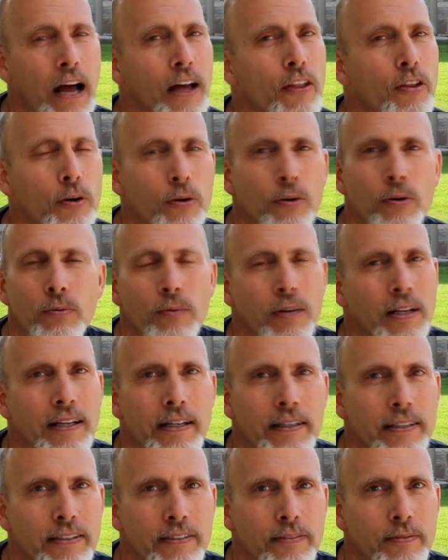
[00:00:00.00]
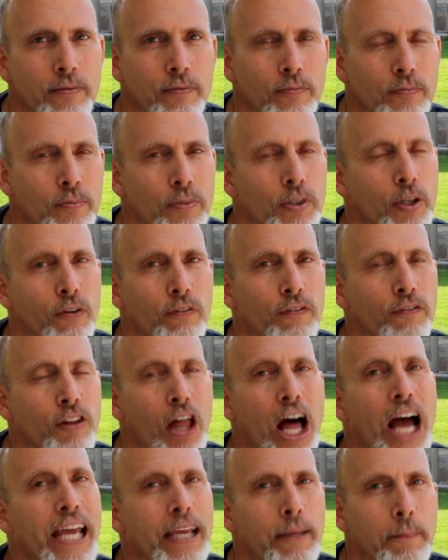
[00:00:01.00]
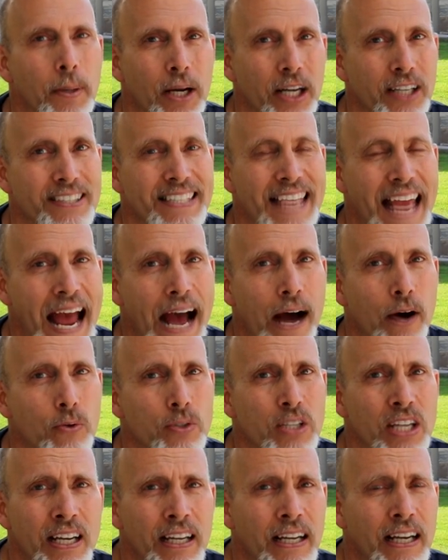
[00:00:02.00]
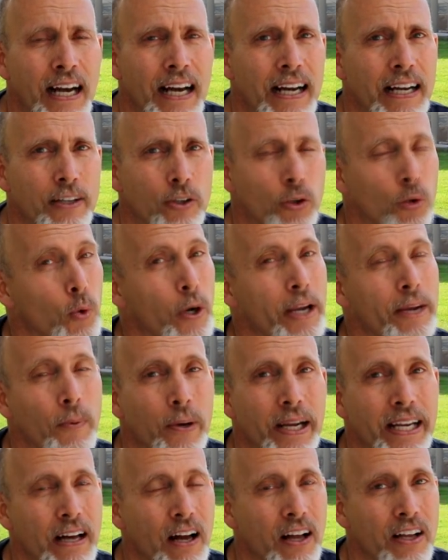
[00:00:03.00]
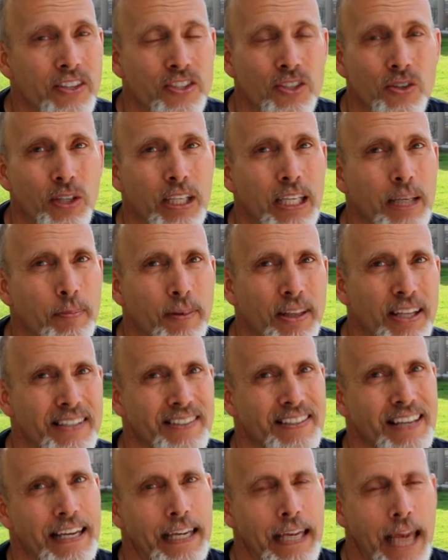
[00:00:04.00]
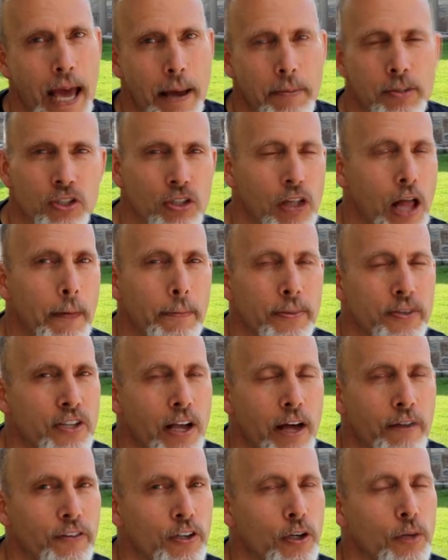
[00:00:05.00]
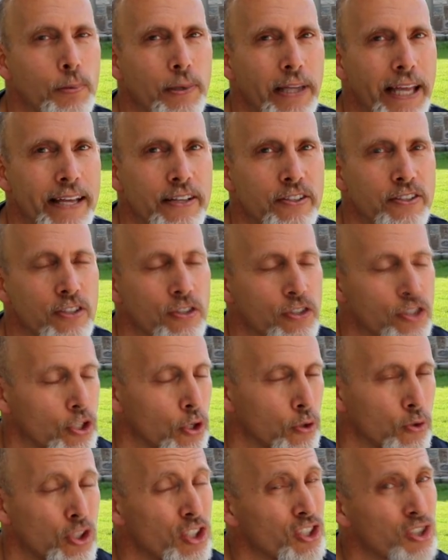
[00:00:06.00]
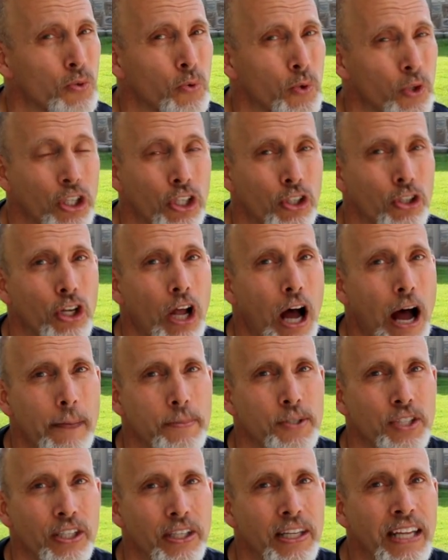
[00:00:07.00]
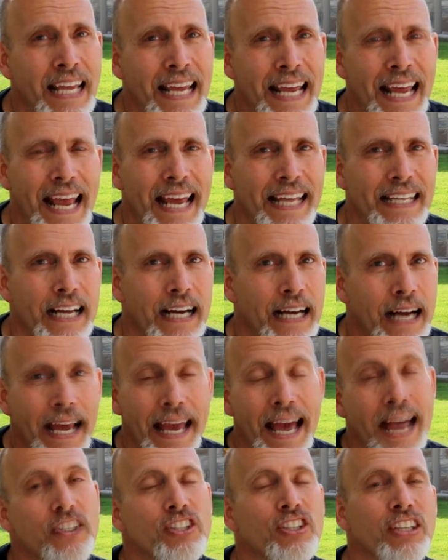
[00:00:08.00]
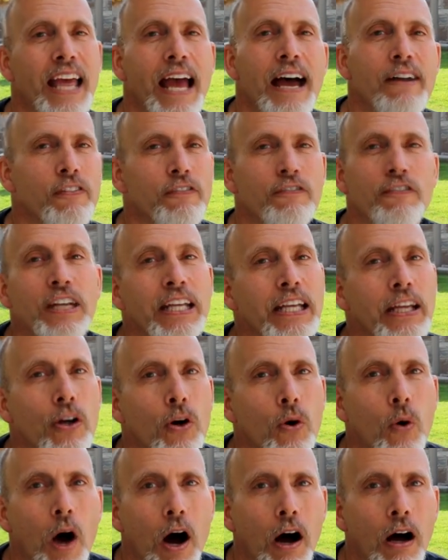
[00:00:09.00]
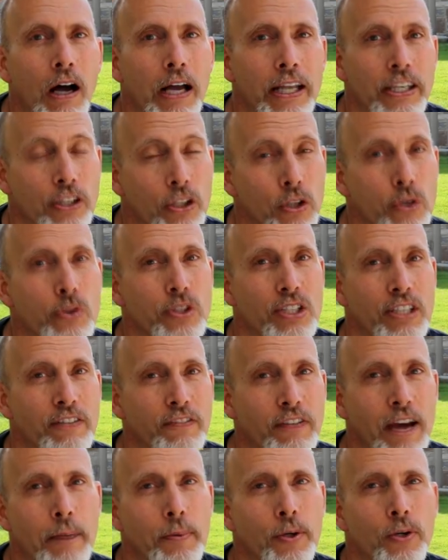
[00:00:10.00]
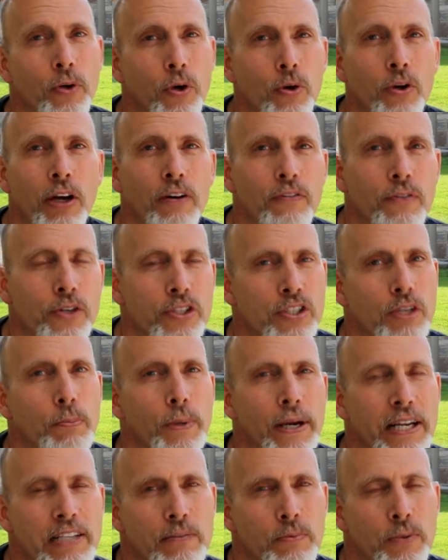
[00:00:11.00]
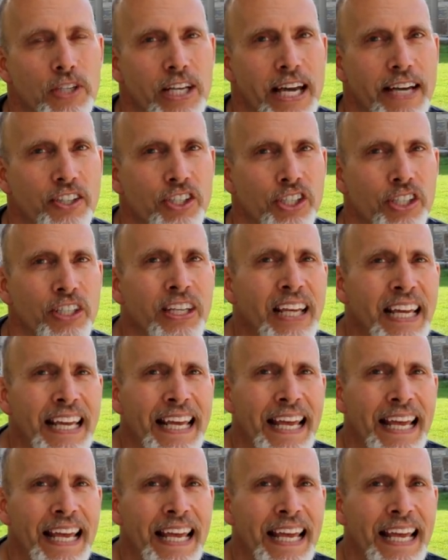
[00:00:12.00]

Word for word: other uh, you know, flying bugs out. Uh, great way to also keep things like cabbage loppers off of your plants. So just a really good option. And uh, I actually have a video on using fabric row cover as a pest protection,